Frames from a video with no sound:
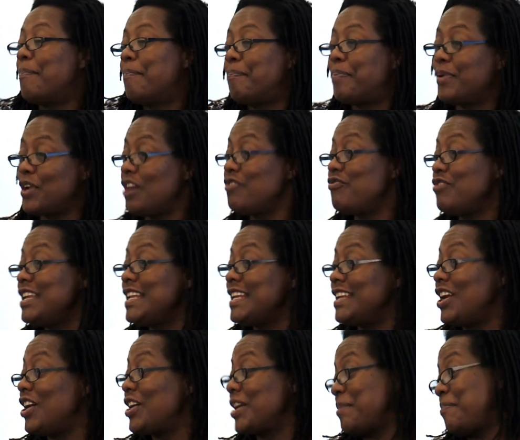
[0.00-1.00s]
But I really
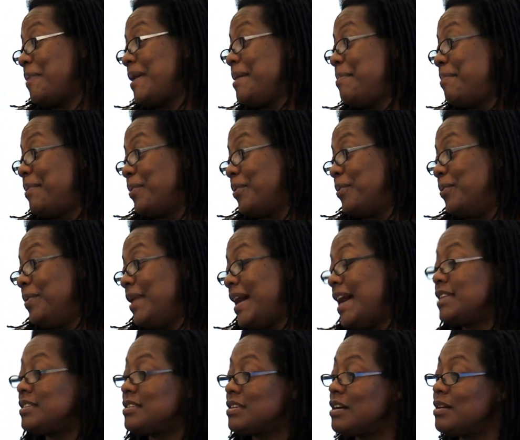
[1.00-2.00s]
like people
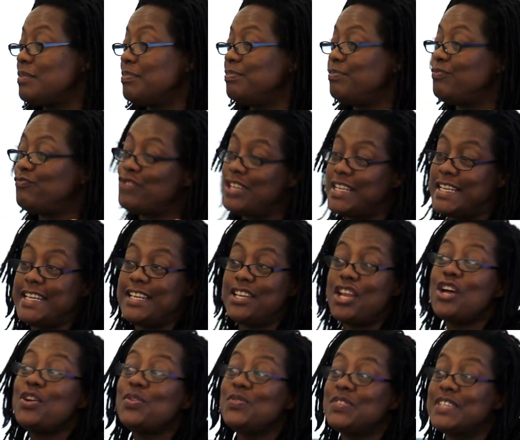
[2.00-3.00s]
and I'm really
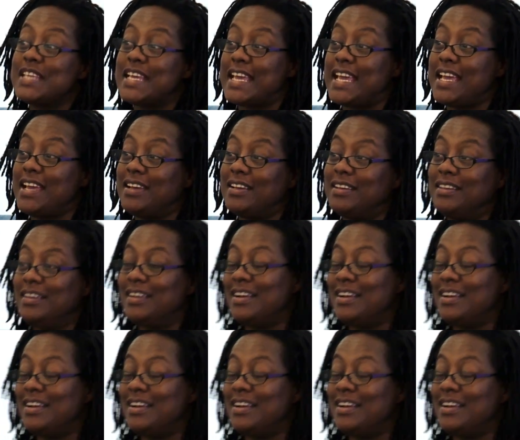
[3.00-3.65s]
nosy.